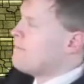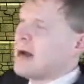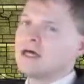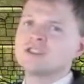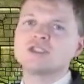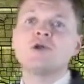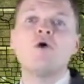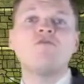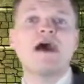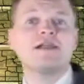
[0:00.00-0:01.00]
Mountain
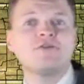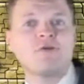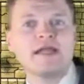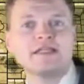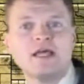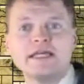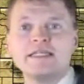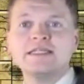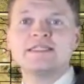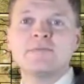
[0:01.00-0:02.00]
snow, valley rain
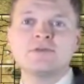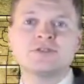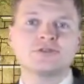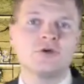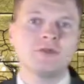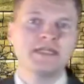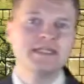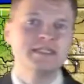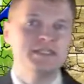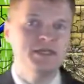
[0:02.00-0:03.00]
likely, temperatures holding
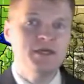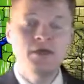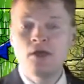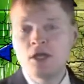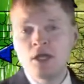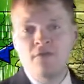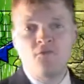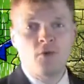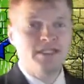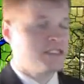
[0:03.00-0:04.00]
into the
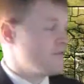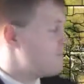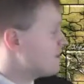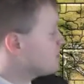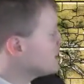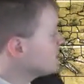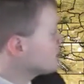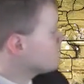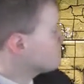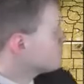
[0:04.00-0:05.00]
40s and
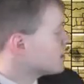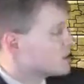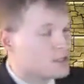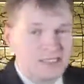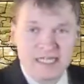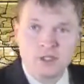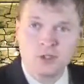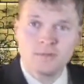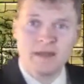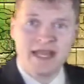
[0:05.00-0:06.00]
50s. Take a
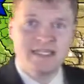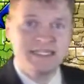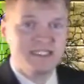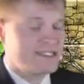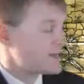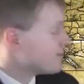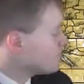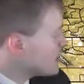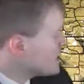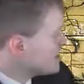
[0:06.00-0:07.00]
look back east here.
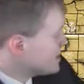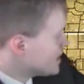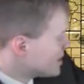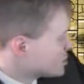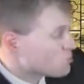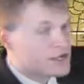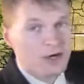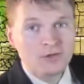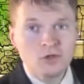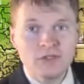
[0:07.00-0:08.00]
Yes, we
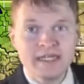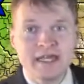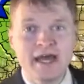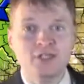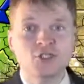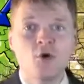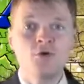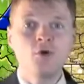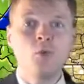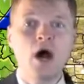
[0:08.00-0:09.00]
are looking at a
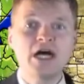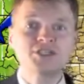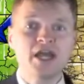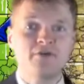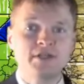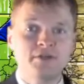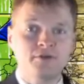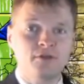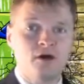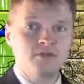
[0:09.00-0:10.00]
total washout
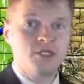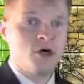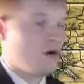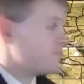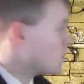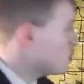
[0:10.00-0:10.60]
here along the Gulf